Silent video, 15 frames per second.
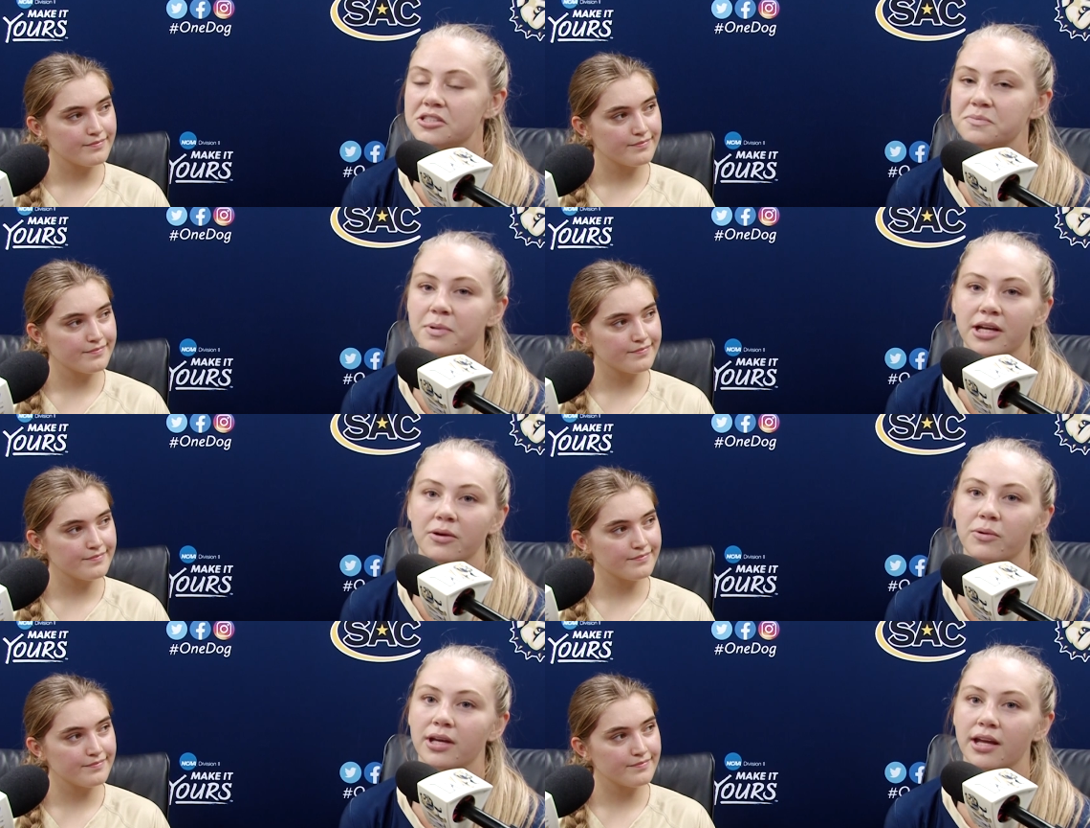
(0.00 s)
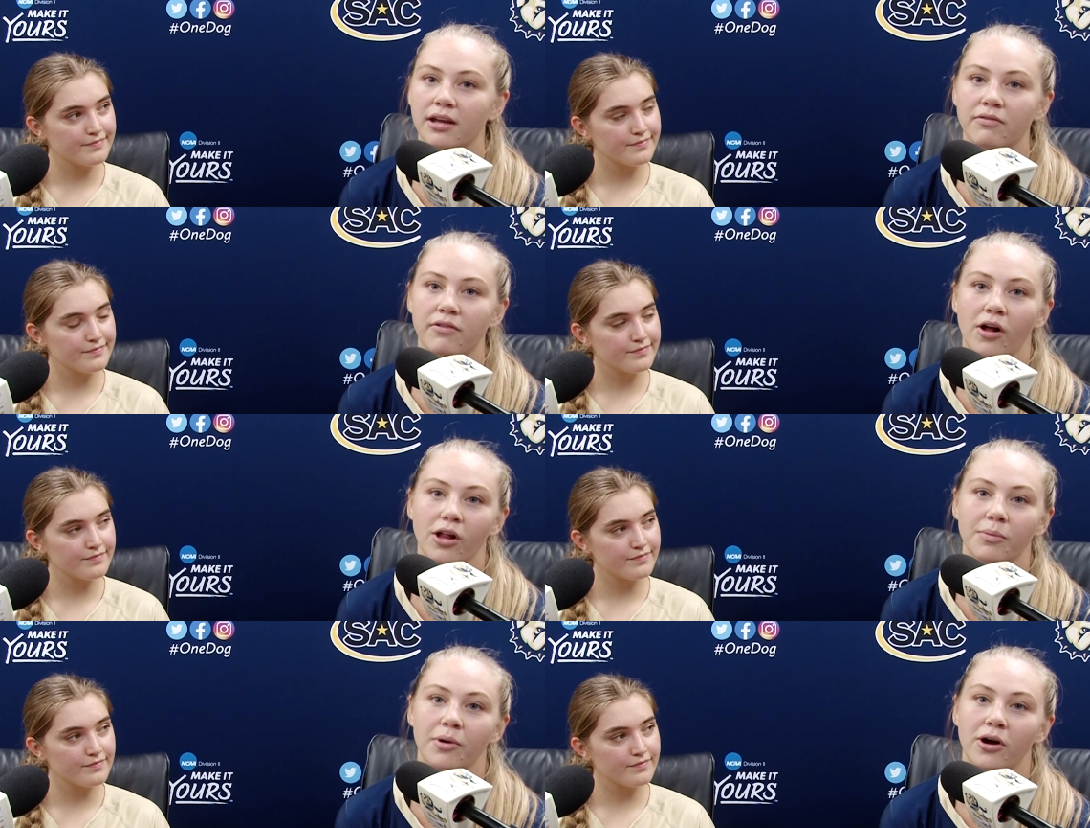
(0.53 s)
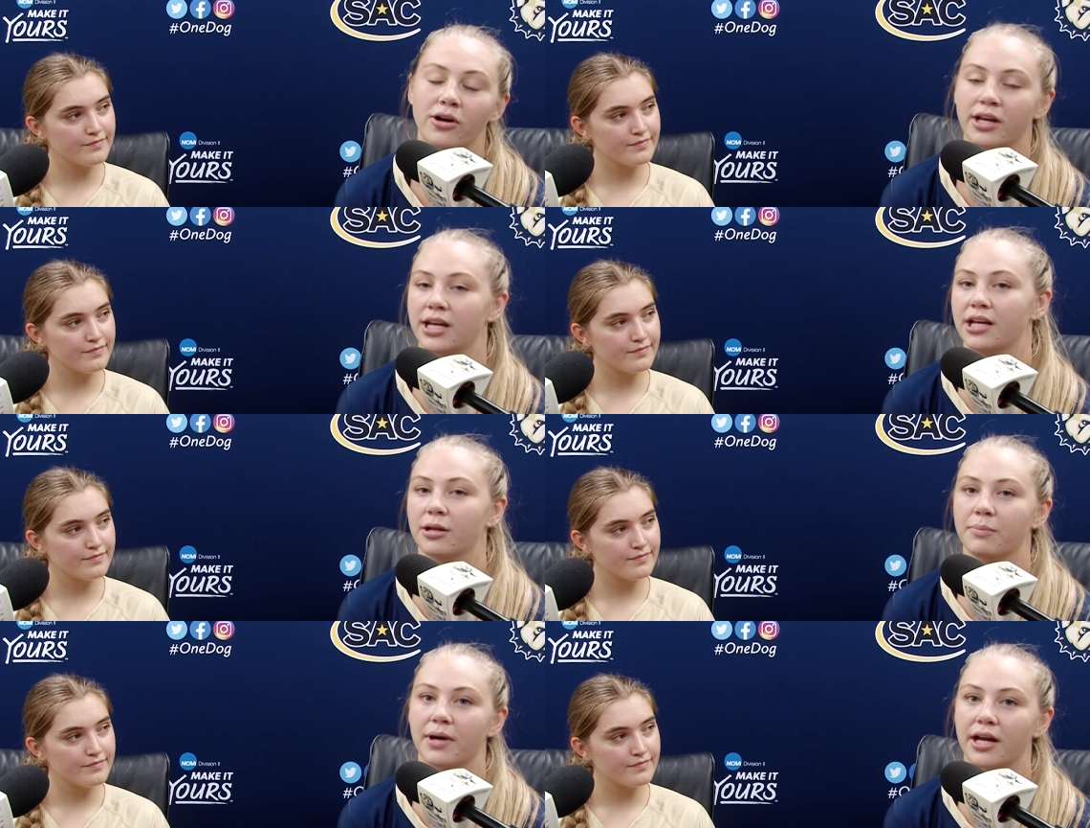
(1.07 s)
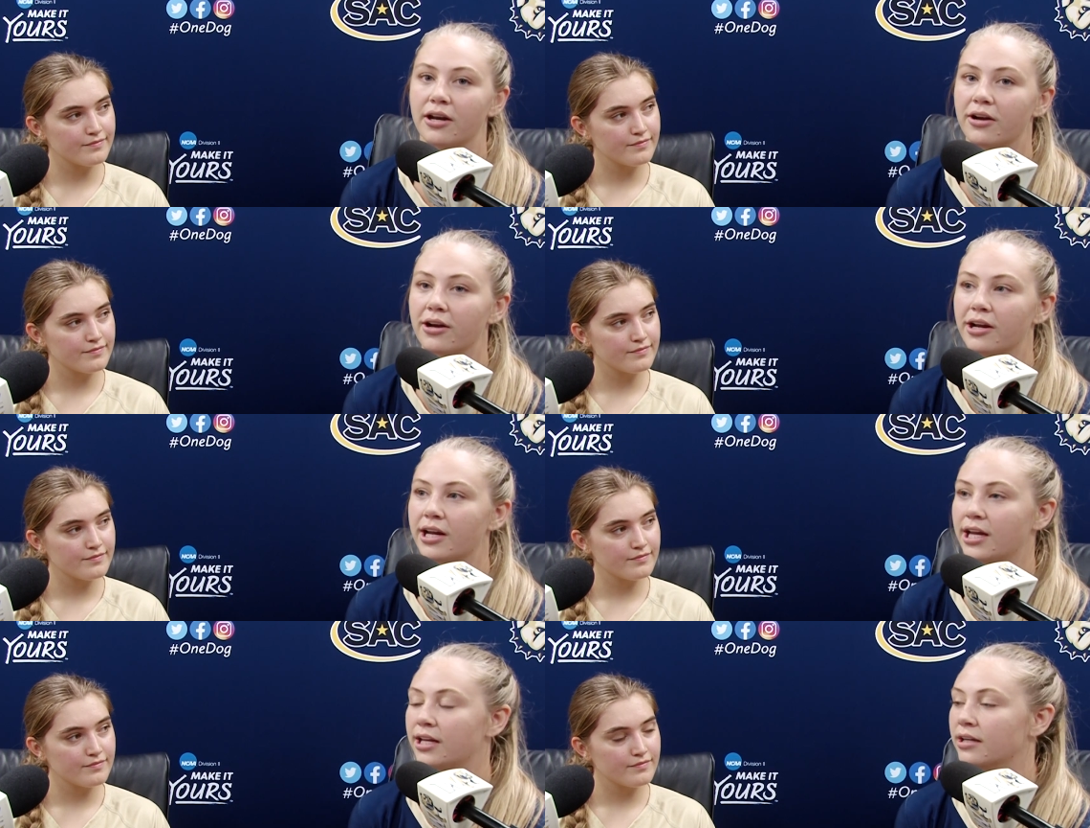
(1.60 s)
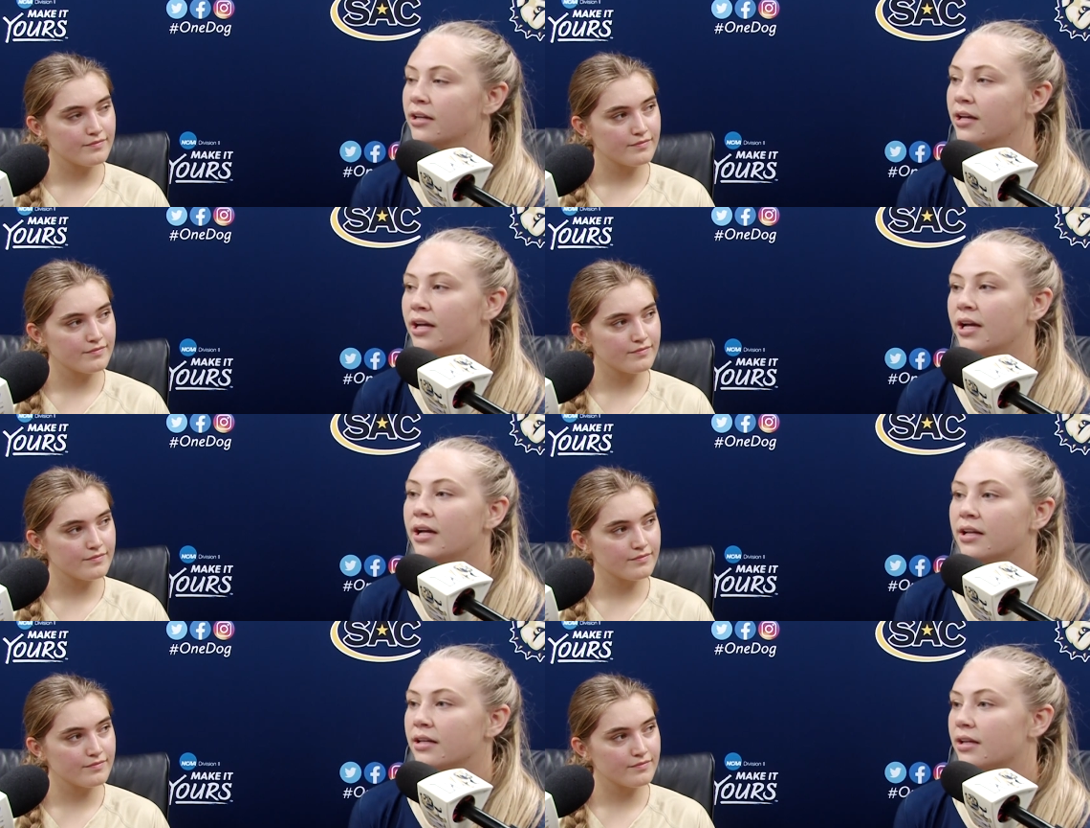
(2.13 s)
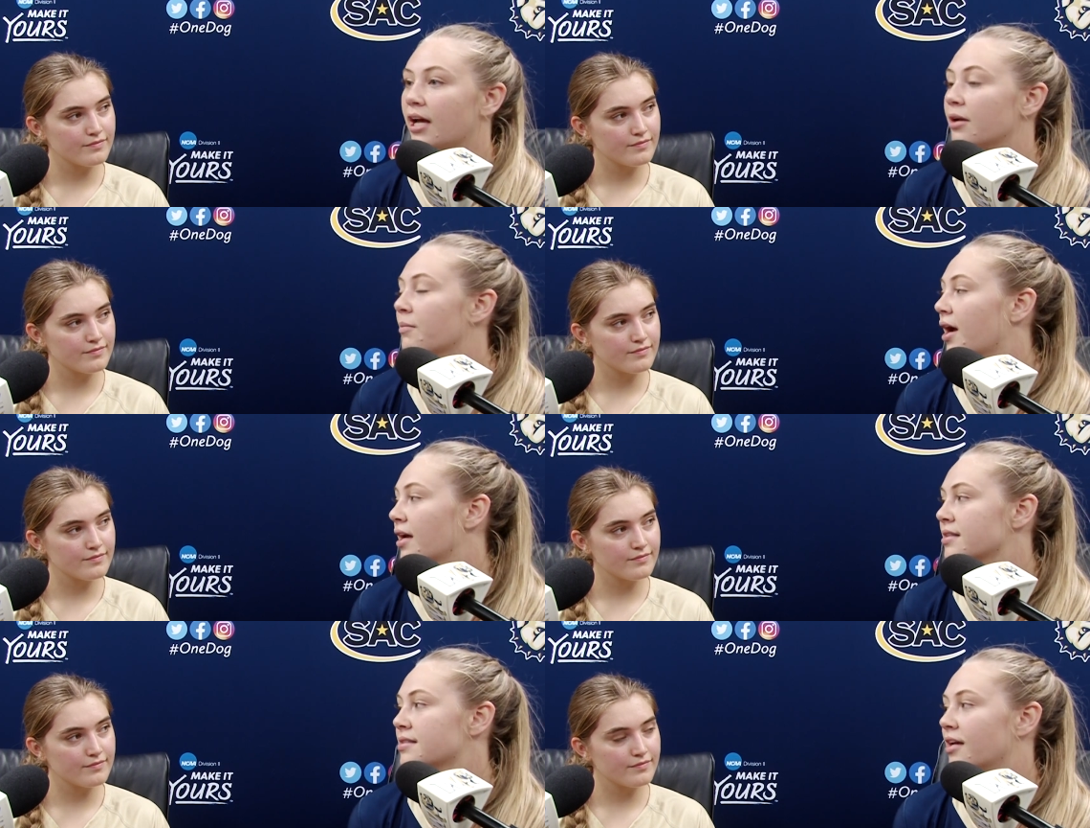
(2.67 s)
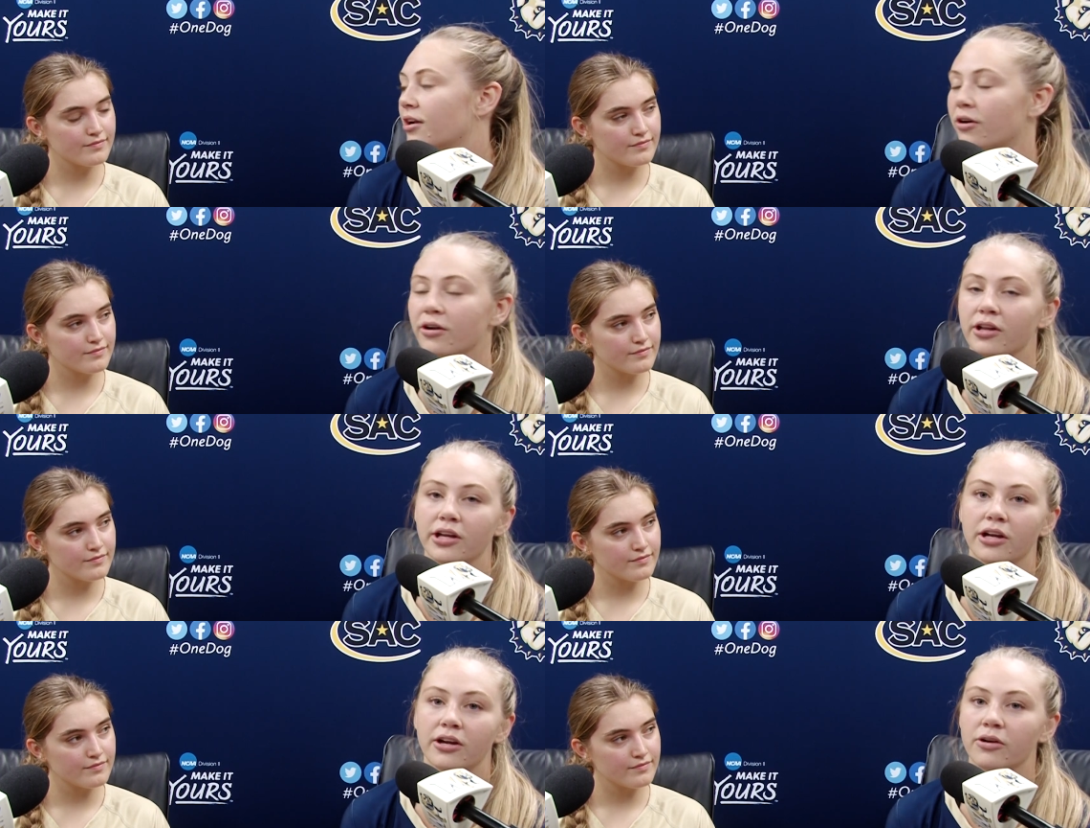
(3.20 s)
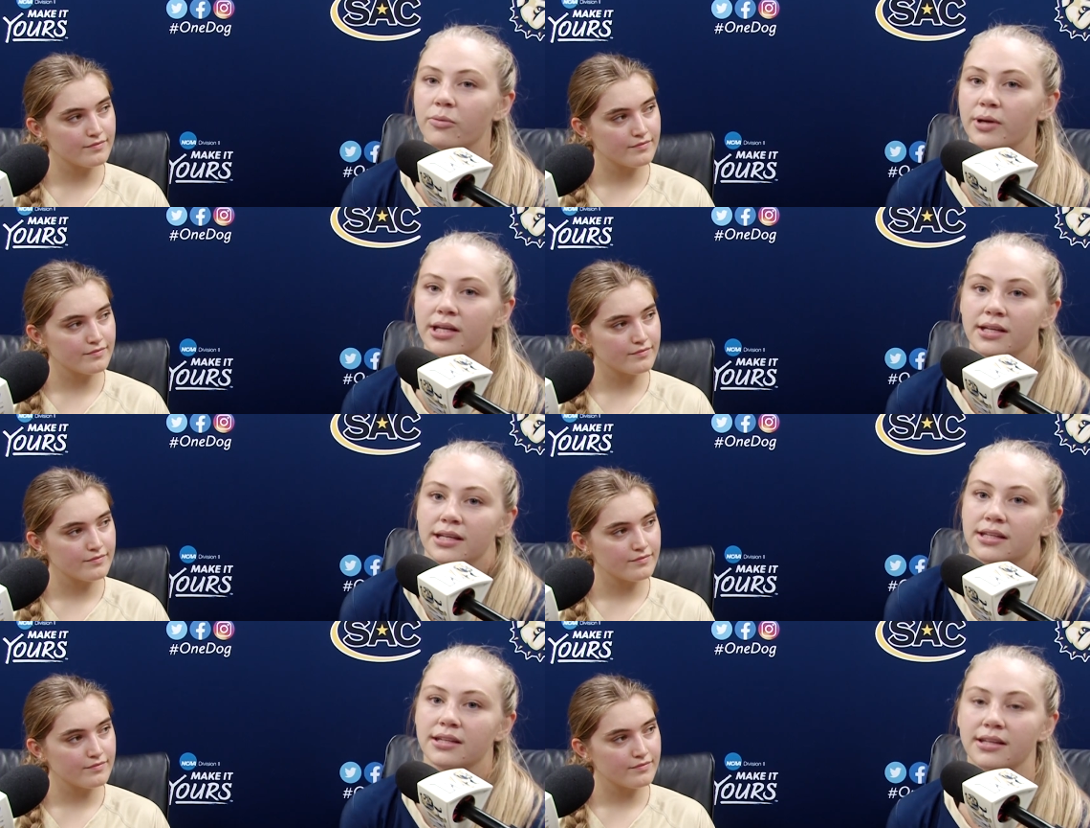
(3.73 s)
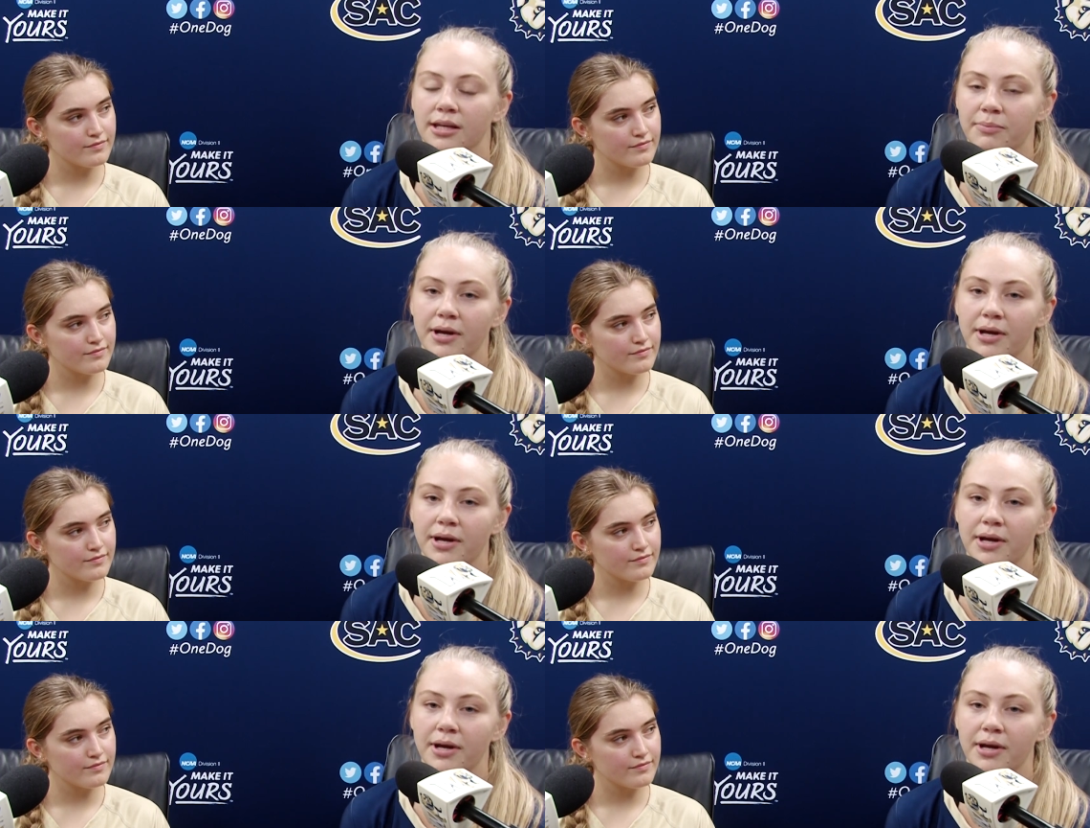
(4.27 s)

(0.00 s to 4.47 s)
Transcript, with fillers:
Speaker 1: just playing Wingate volleyball and getting better. And like Maya said earlier, we get